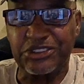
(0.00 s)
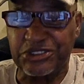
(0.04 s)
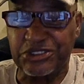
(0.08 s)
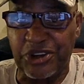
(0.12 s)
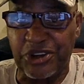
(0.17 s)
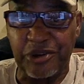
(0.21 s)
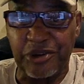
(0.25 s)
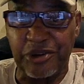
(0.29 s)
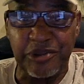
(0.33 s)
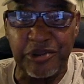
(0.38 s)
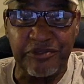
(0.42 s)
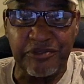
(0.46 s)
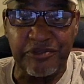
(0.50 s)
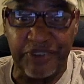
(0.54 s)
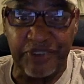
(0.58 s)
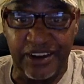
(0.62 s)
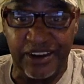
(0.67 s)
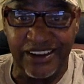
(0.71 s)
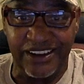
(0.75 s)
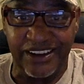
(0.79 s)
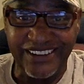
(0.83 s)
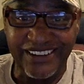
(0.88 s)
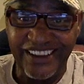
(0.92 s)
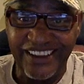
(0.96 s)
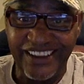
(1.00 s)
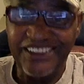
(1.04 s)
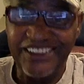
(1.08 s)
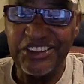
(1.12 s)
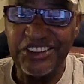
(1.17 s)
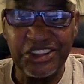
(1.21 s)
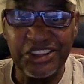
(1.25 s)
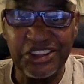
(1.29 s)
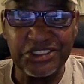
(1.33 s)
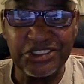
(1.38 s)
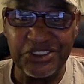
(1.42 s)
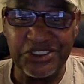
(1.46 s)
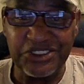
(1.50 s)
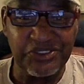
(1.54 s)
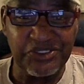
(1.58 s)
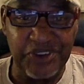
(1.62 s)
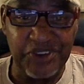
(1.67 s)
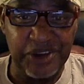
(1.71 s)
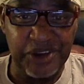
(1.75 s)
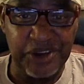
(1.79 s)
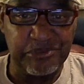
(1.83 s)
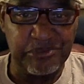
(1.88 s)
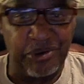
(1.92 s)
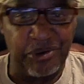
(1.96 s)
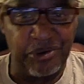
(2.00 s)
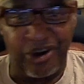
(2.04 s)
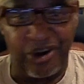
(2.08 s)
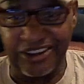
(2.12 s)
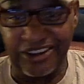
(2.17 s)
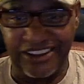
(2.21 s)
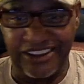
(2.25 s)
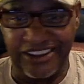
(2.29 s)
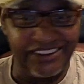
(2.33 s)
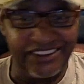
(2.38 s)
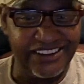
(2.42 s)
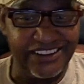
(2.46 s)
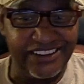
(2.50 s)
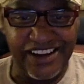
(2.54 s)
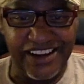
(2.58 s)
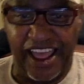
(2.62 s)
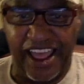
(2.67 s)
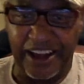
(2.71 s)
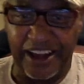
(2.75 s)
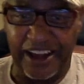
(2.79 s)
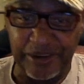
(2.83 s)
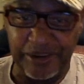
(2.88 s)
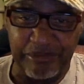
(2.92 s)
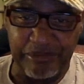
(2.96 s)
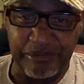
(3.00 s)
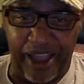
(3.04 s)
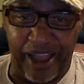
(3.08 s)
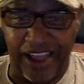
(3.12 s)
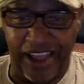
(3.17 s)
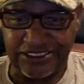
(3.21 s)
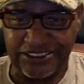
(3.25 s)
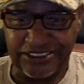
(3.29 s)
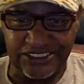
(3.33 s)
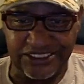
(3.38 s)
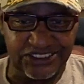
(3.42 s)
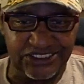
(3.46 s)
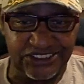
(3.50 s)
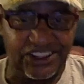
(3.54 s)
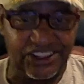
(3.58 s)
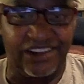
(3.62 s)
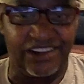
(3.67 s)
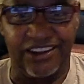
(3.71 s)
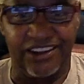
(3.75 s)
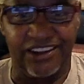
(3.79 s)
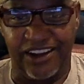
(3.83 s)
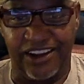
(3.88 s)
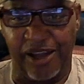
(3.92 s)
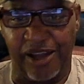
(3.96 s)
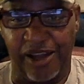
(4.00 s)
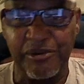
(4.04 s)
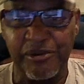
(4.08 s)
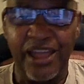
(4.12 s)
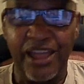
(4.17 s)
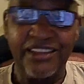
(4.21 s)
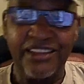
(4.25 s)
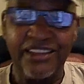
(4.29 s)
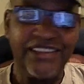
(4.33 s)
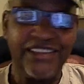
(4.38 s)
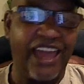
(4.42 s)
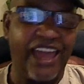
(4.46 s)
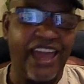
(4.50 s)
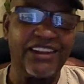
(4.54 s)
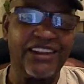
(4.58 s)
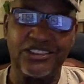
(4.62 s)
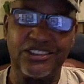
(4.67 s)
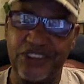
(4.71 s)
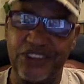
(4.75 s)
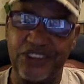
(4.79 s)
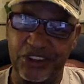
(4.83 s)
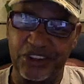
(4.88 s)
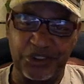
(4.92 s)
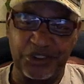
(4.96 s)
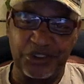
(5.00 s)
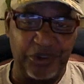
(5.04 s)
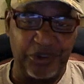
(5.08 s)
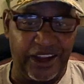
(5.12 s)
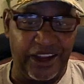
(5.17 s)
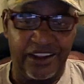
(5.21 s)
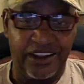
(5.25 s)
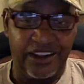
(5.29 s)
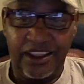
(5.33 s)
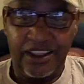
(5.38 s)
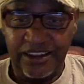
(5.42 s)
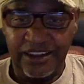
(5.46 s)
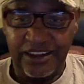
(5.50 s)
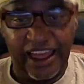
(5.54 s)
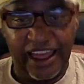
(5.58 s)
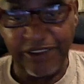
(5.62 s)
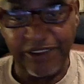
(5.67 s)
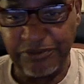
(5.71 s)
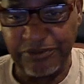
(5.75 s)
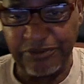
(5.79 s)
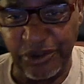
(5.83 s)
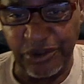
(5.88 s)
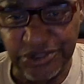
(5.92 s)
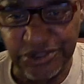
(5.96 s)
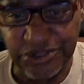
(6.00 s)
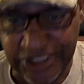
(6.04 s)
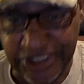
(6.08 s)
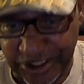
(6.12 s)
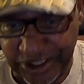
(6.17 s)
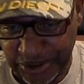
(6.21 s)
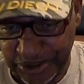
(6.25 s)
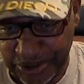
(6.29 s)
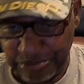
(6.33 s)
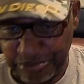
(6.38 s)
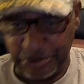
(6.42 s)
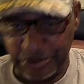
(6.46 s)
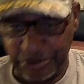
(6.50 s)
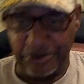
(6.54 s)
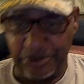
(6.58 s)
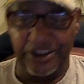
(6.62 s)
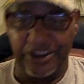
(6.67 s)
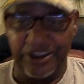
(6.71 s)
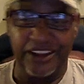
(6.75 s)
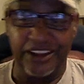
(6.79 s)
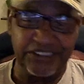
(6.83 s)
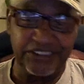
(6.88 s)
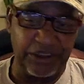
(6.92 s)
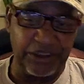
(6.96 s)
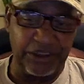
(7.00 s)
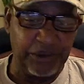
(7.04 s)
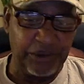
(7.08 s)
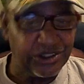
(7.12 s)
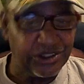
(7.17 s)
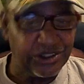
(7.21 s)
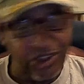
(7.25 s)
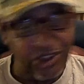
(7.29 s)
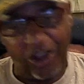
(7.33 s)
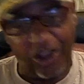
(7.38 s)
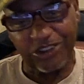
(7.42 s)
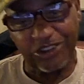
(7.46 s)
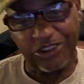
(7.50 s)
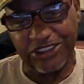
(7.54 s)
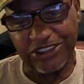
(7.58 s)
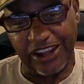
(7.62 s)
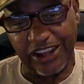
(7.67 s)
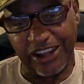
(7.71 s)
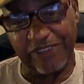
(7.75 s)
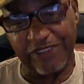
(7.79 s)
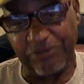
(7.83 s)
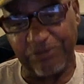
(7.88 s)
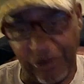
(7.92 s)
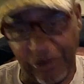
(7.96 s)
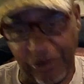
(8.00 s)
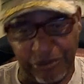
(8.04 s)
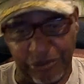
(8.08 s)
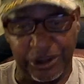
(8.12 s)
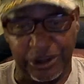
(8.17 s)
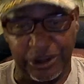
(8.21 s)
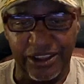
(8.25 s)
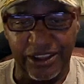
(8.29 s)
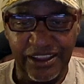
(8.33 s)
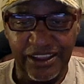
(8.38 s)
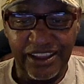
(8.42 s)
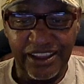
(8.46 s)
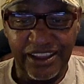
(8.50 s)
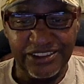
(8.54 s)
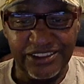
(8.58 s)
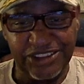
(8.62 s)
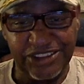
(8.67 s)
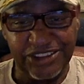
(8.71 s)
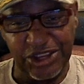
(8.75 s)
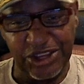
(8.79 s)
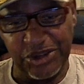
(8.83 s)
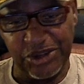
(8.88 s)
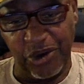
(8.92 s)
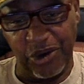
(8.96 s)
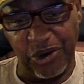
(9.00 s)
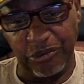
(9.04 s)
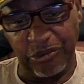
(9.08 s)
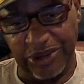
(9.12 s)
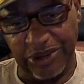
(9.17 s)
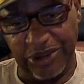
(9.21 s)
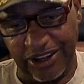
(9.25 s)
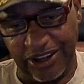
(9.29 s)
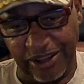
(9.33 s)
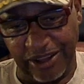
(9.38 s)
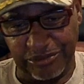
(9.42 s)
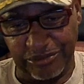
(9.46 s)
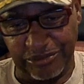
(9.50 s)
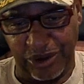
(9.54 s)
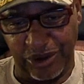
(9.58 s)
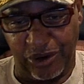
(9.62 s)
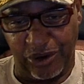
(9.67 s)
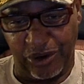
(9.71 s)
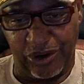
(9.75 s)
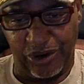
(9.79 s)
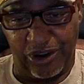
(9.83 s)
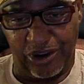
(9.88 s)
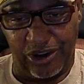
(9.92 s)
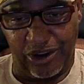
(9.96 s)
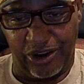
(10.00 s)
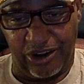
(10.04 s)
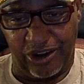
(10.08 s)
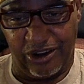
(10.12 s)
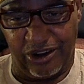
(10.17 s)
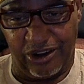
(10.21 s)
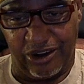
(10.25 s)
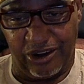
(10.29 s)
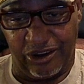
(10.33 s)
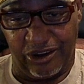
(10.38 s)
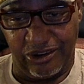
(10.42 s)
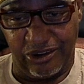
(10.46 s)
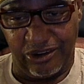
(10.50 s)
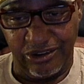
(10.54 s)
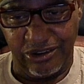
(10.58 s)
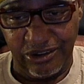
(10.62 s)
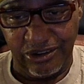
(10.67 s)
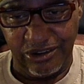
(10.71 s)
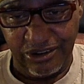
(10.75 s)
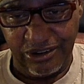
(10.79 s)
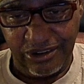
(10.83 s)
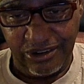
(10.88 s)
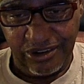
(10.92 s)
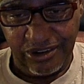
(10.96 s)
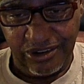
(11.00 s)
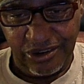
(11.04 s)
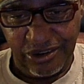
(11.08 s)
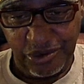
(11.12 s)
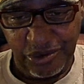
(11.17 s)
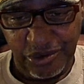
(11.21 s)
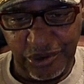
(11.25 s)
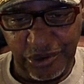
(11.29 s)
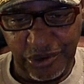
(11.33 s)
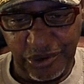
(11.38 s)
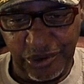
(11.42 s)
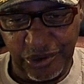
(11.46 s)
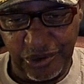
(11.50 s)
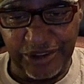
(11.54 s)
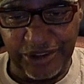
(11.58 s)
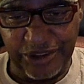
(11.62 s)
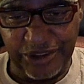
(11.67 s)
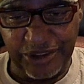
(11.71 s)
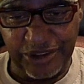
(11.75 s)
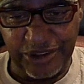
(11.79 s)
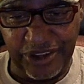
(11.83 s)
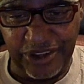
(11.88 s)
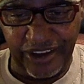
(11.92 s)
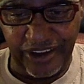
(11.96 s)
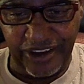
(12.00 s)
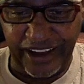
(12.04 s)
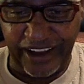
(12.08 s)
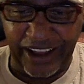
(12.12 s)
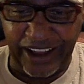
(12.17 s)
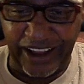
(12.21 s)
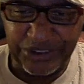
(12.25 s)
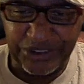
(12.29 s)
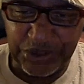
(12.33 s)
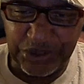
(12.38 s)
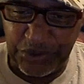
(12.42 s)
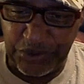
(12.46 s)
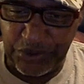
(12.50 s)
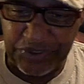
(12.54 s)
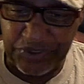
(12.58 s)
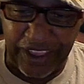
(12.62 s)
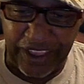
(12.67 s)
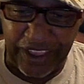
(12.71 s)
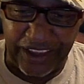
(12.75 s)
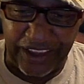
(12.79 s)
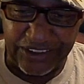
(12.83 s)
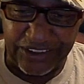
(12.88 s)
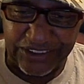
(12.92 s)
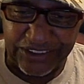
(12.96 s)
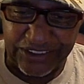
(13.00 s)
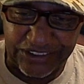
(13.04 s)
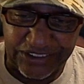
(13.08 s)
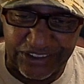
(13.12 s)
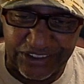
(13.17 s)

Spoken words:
is going to be fun. This is the fun part. Getting it out of the box and setting it up. That is just great. A lot of folks get a computer and they say, well, it's all set up for me. Until you open it up and go, uh-oh. What do I do here? I got two things that